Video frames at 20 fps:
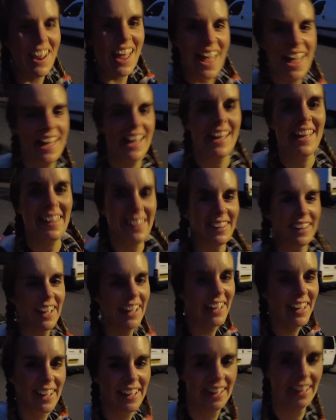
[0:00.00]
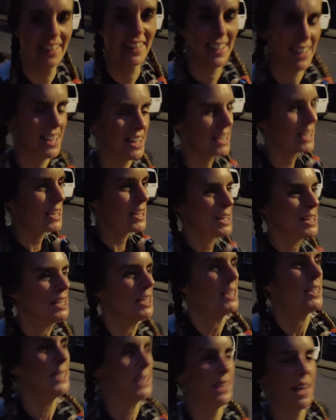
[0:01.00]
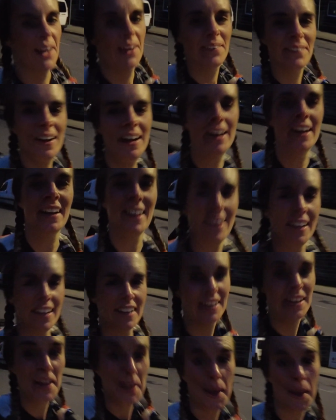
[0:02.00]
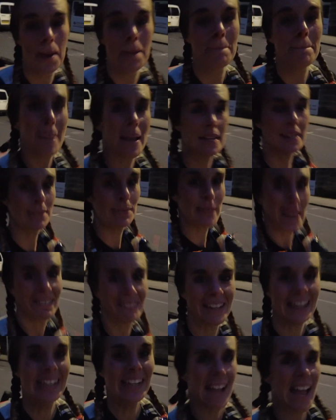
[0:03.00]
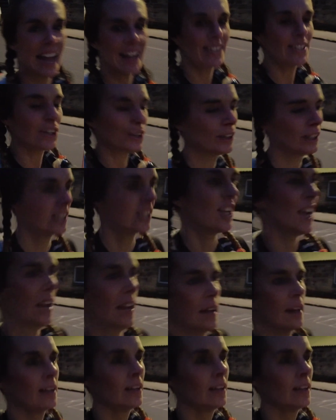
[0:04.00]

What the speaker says: Hooray! So, made it without needing a head torch.